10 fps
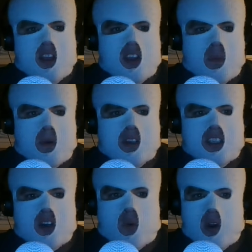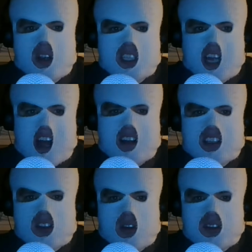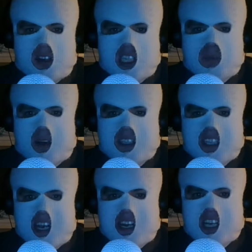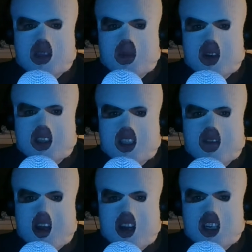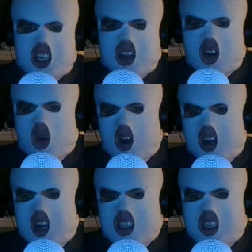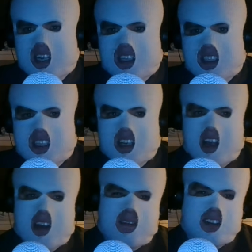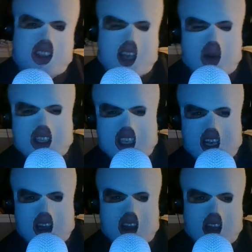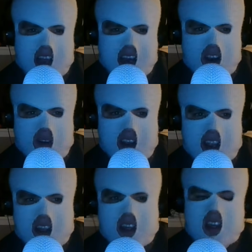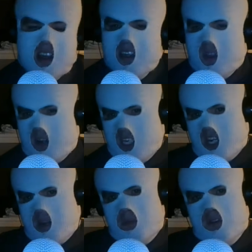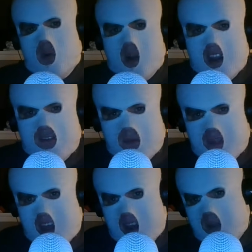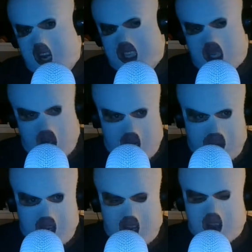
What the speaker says: Your personal work style is closer to spontaneous bursts of energy than organized and consistent efforts. I would say light agree, though I try to move away from that because I try to be